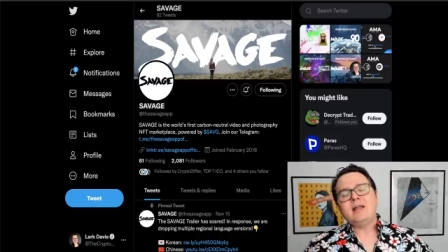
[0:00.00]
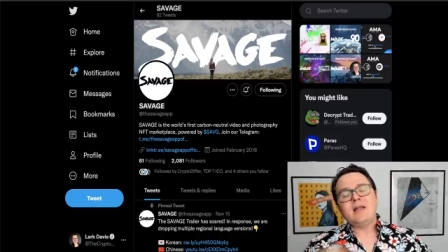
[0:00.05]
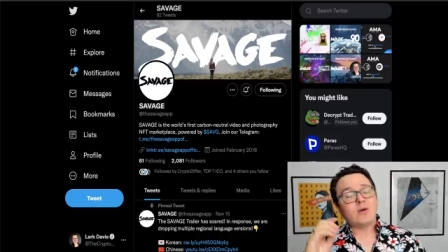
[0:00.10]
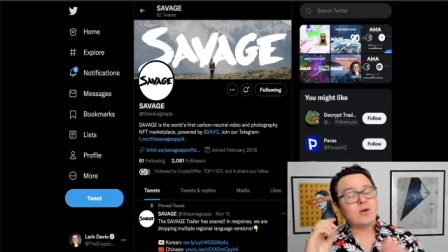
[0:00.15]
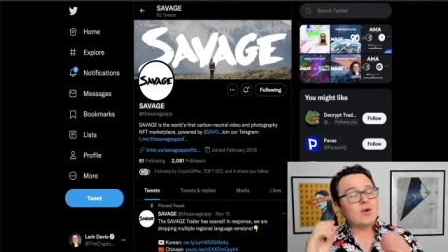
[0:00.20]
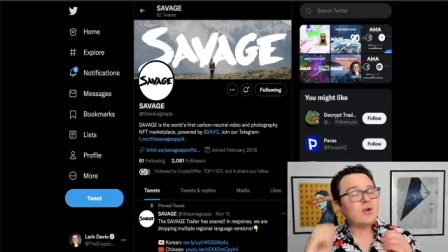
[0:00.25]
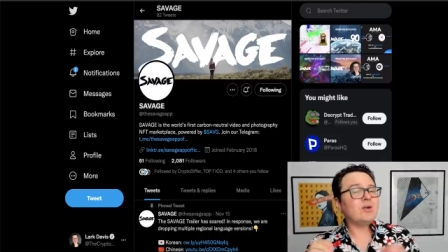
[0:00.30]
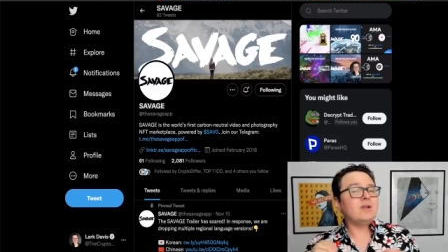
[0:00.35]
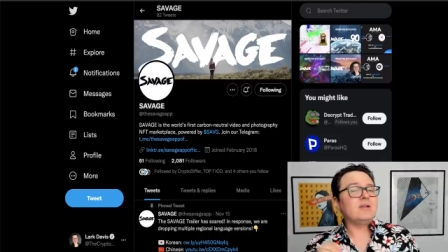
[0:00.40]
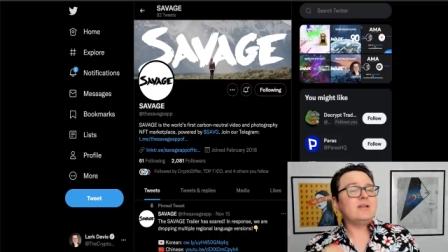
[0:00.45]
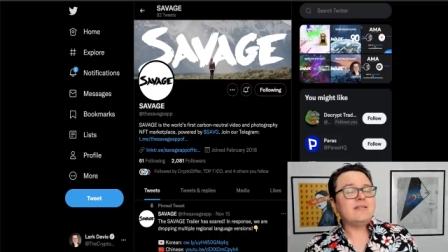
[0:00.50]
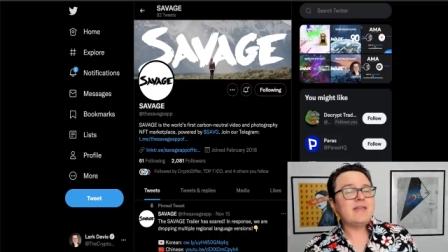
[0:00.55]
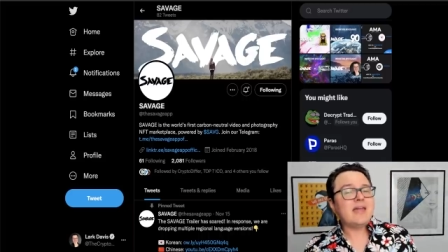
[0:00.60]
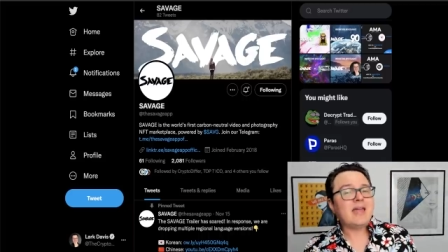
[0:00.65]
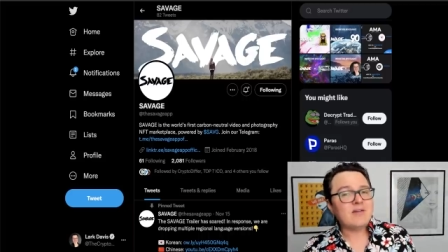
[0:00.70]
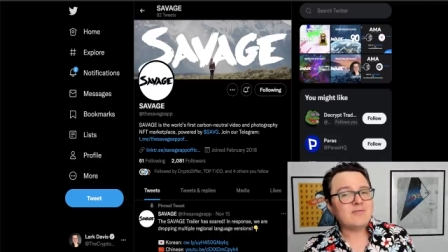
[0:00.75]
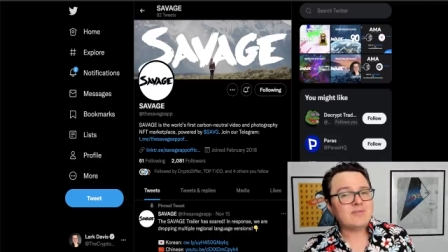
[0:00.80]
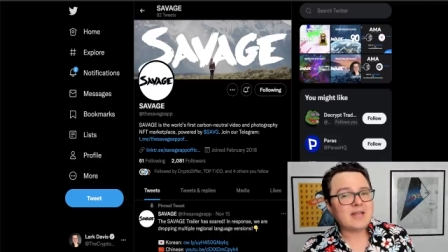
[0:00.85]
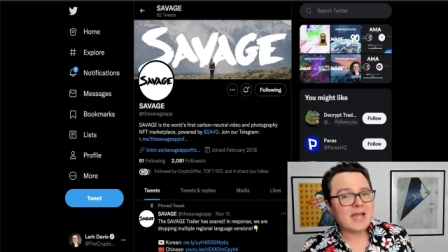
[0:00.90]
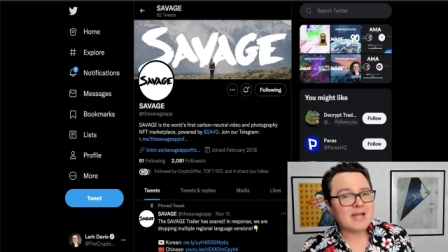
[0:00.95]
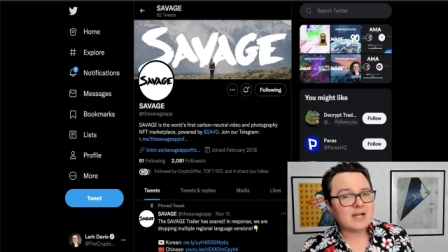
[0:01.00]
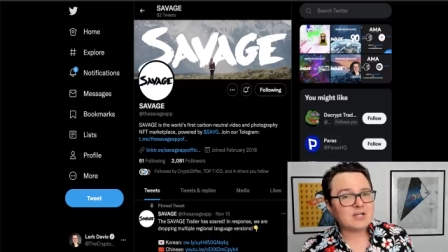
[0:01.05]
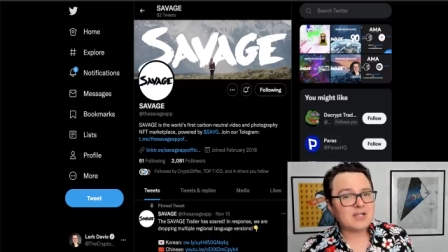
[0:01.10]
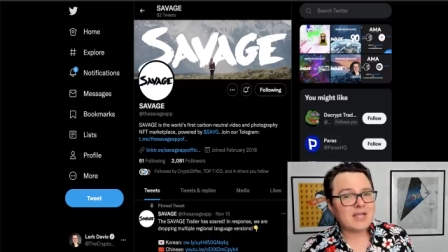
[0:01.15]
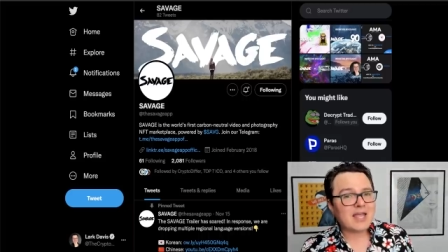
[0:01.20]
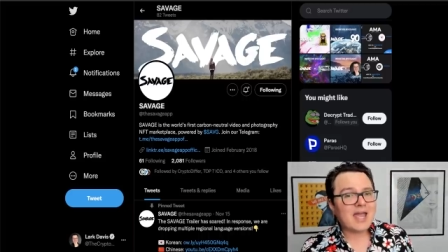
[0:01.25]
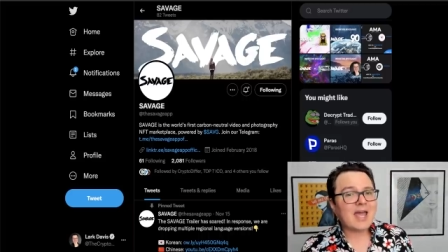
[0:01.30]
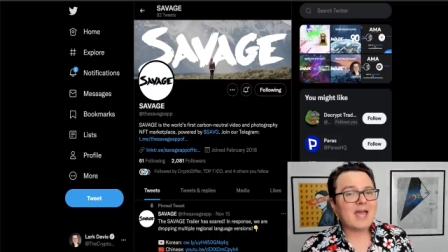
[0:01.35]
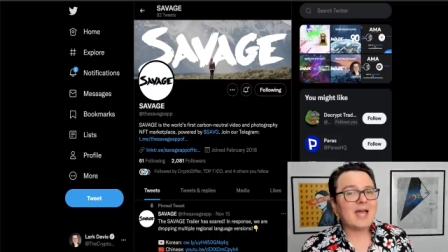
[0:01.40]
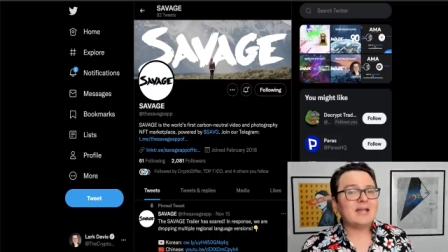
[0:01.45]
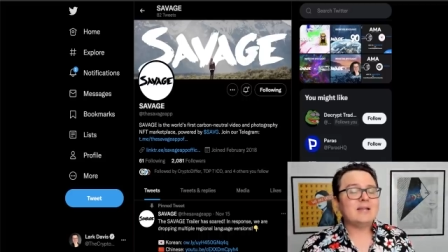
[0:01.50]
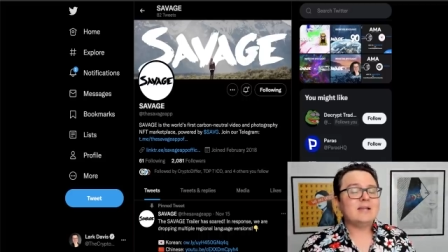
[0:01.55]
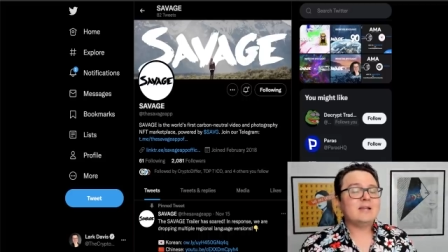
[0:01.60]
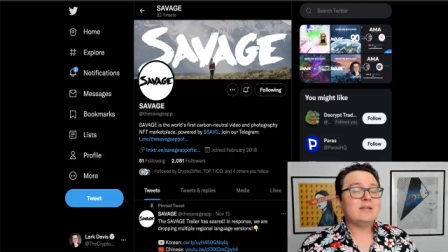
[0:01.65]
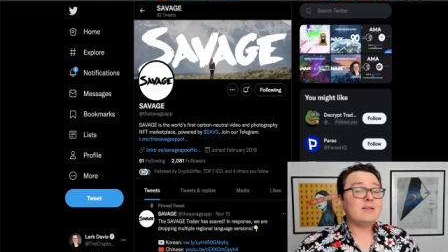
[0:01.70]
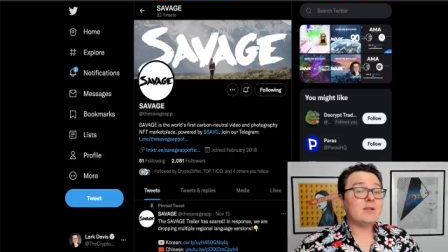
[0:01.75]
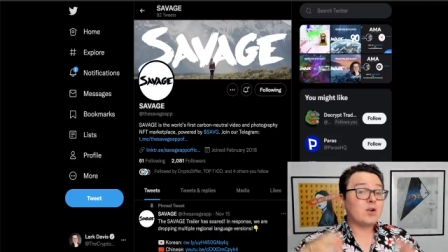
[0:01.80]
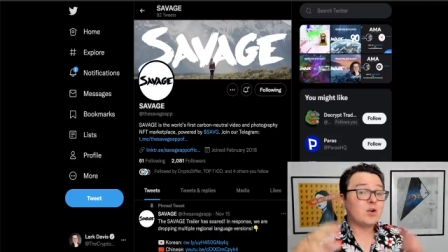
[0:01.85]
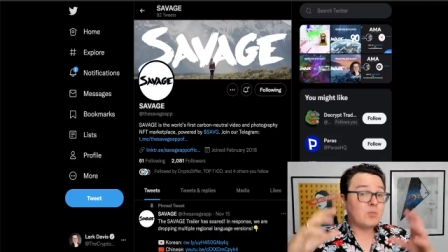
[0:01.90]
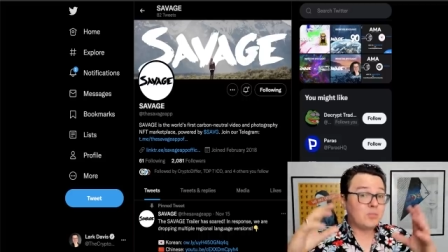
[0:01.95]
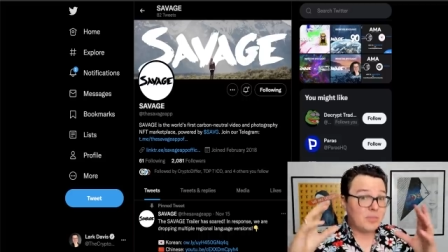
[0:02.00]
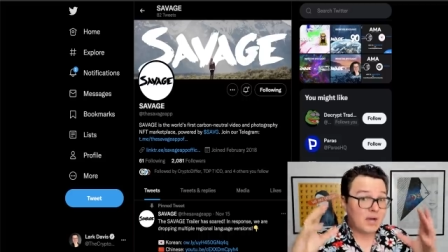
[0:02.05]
Now, currently, they haven't actually had their